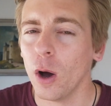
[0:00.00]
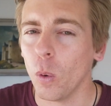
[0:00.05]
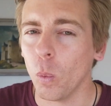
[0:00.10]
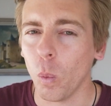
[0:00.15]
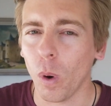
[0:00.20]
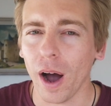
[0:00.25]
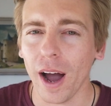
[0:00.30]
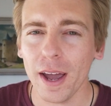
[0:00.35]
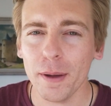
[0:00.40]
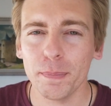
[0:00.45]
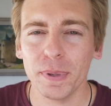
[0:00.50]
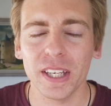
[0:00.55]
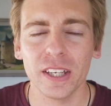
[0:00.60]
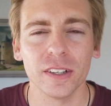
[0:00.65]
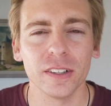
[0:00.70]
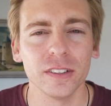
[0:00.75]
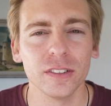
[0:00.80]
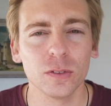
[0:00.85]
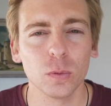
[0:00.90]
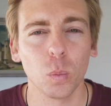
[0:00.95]
Why?
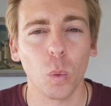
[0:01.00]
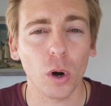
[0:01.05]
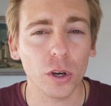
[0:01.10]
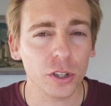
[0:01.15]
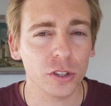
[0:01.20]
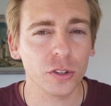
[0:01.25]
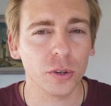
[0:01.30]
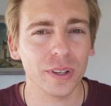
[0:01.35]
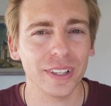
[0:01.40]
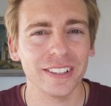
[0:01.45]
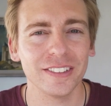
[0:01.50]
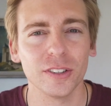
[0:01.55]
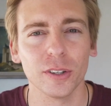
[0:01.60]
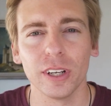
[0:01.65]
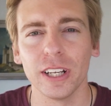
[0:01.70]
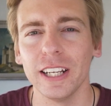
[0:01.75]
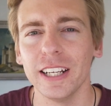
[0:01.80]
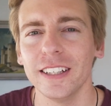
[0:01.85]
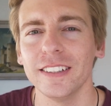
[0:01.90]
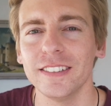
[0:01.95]
Because what you're doing is you're
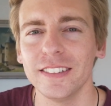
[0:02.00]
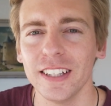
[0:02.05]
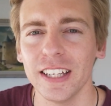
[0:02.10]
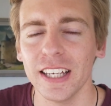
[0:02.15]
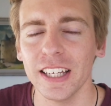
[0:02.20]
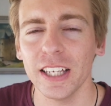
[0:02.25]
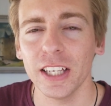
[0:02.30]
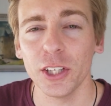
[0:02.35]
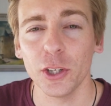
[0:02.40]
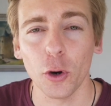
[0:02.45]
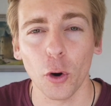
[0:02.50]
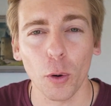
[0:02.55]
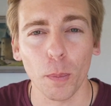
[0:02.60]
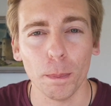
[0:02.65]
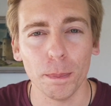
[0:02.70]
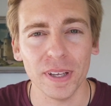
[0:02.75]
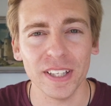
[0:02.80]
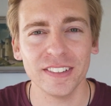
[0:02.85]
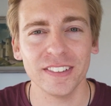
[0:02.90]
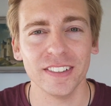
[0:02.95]
listing
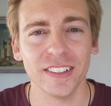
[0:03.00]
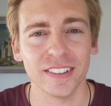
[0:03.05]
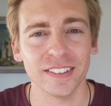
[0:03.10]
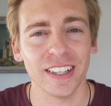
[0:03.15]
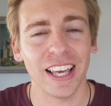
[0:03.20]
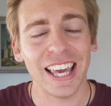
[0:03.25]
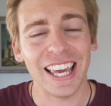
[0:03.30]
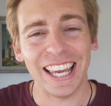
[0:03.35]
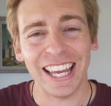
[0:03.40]
your business